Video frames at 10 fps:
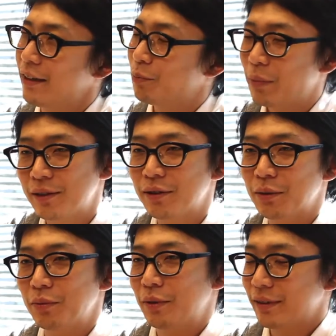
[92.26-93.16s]

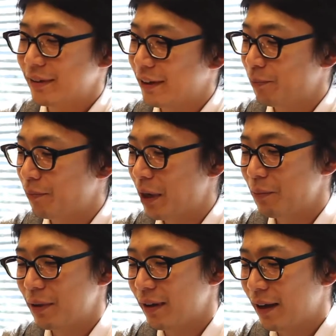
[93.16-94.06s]
vegetable, and then
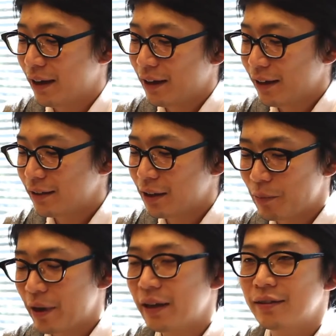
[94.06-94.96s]
maybe some
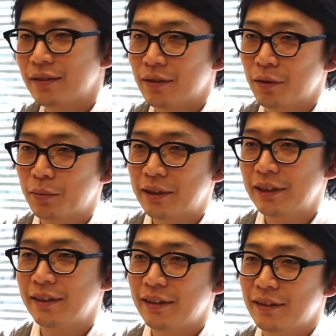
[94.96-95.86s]
heads of
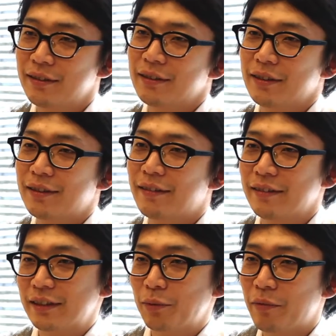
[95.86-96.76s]
chickens
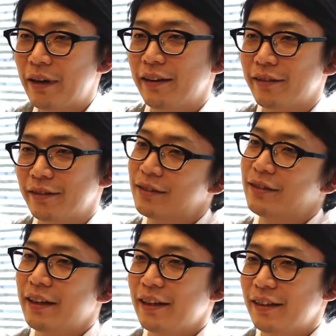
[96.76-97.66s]
and some legs
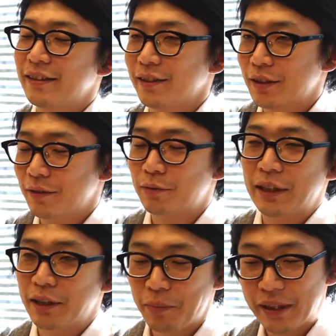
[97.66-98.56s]
there, just
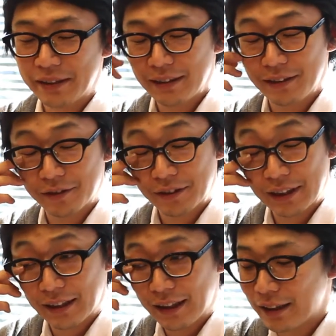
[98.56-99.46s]
really messy street.
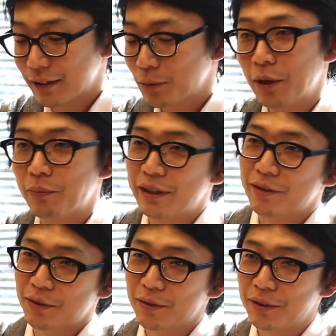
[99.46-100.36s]
That's where my
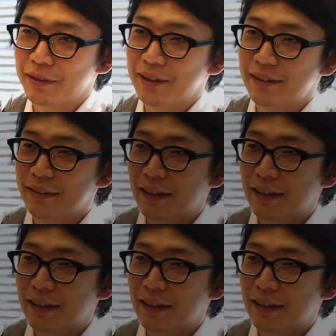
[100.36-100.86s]
studio is.